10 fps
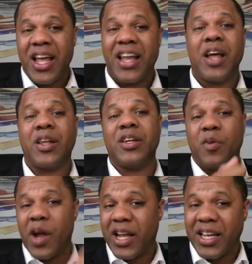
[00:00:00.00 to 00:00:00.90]
and not
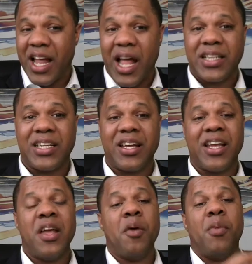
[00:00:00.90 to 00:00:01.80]
only
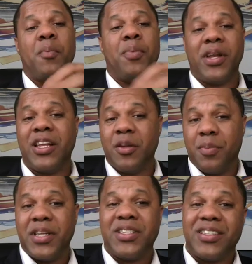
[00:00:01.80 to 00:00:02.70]
recognizing but putting the
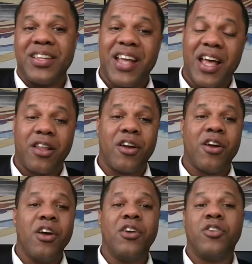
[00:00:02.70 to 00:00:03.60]
pieces
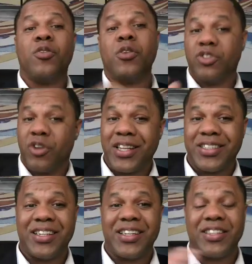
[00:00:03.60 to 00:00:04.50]
together to
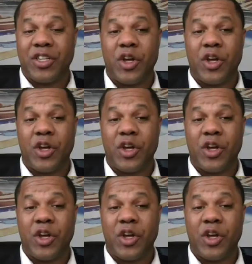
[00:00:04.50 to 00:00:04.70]
address it.